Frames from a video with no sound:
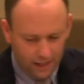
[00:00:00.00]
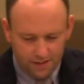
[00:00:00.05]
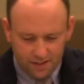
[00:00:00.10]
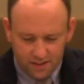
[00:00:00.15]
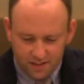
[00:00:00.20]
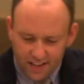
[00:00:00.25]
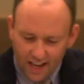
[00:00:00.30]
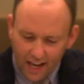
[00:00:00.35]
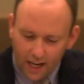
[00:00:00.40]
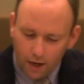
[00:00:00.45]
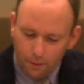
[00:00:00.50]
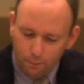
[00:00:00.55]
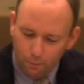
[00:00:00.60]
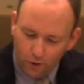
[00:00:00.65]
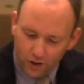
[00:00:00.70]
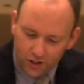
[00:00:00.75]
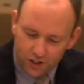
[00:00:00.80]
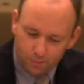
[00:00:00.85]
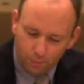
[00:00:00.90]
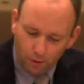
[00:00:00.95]
The second
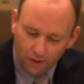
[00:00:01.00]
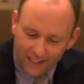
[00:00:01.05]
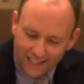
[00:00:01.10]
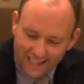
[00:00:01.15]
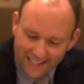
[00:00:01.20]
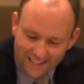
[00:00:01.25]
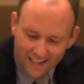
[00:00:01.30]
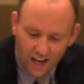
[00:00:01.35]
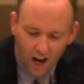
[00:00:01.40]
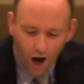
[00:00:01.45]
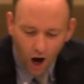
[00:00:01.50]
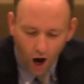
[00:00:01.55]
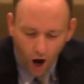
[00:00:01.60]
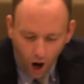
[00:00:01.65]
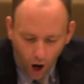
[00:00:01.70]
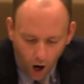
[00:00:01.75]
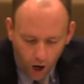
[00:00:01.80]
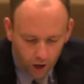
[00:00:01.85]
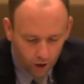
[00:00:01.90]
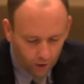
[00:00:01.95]
principle is
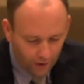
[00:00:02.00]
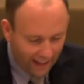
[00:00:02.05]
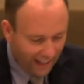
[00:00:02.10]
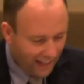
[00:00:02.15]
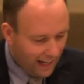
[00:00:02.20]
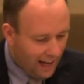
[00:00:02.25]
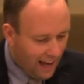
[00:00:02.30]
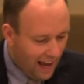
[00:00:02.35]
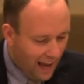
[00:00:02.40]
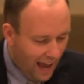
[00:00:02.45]
honoring